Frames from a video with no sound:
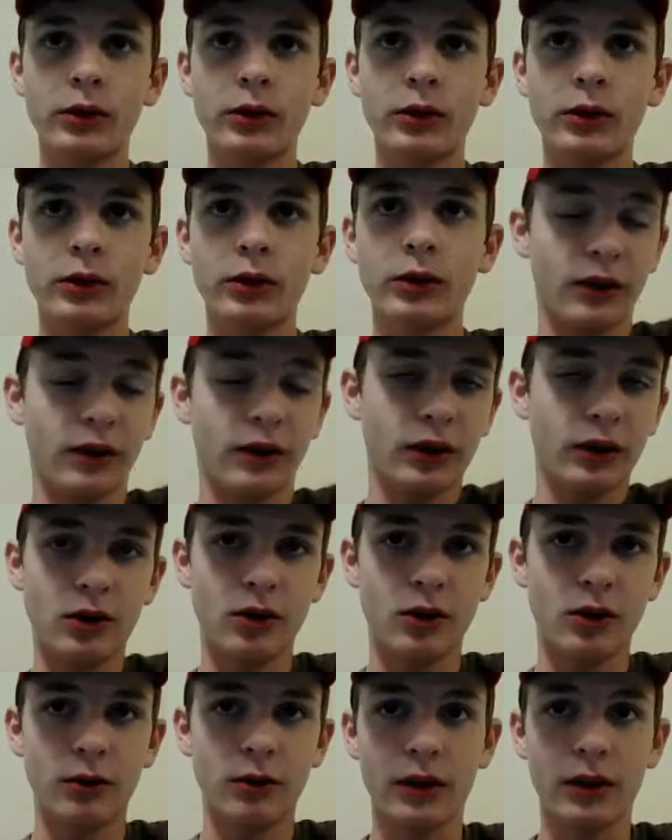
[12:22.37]
That was really
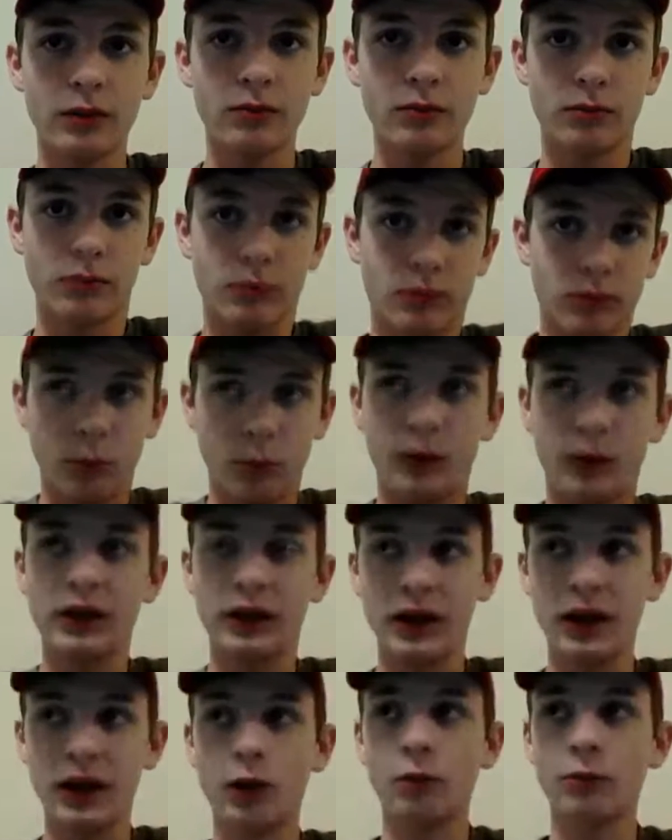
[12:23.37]
something that that
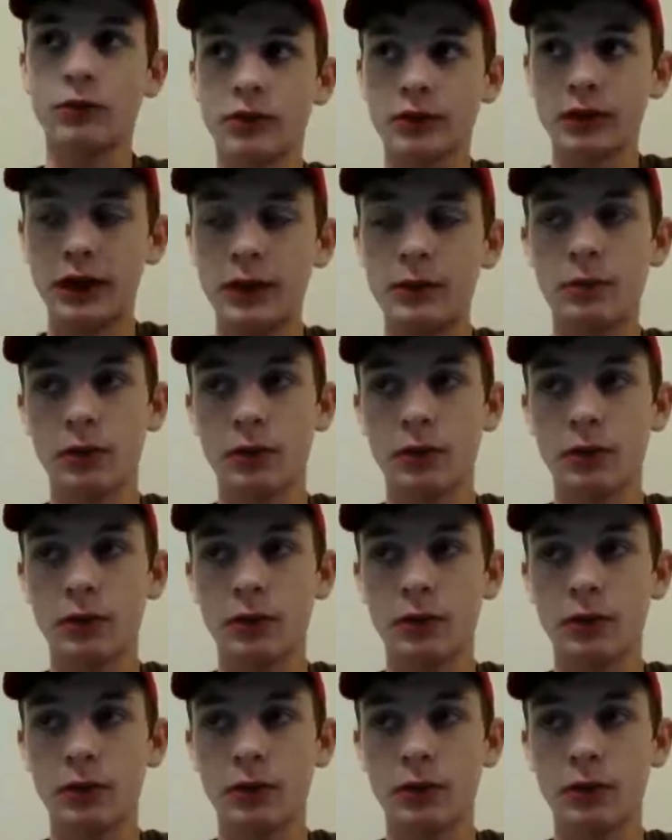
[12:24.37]
your